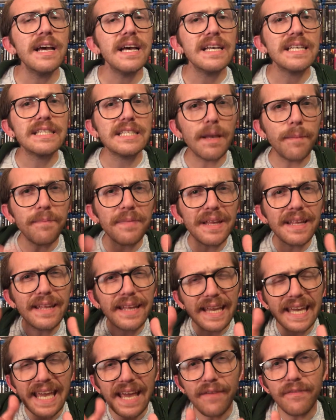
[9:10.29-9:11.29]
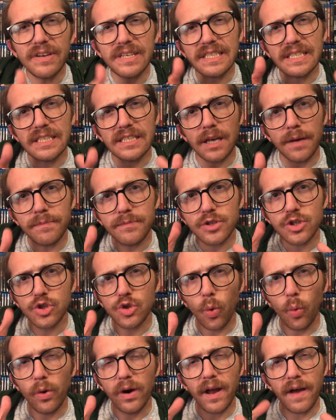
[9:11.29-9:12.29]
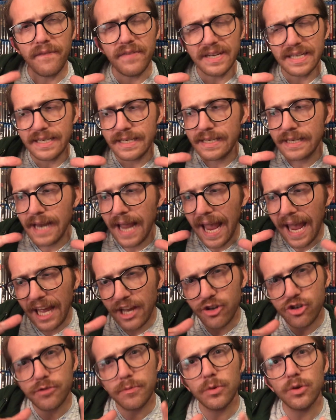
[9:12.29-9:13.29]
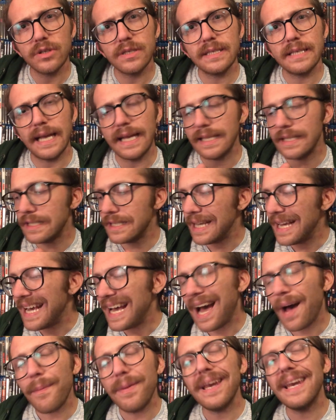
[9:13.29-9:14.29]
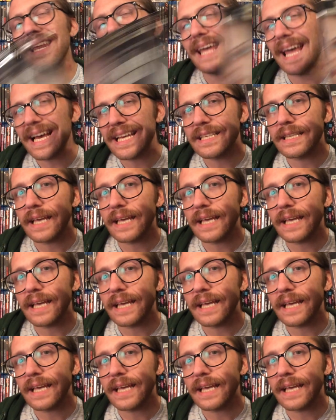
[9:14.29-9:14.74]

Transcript: Something to give us some sort of a tangible sense. I mean, yes,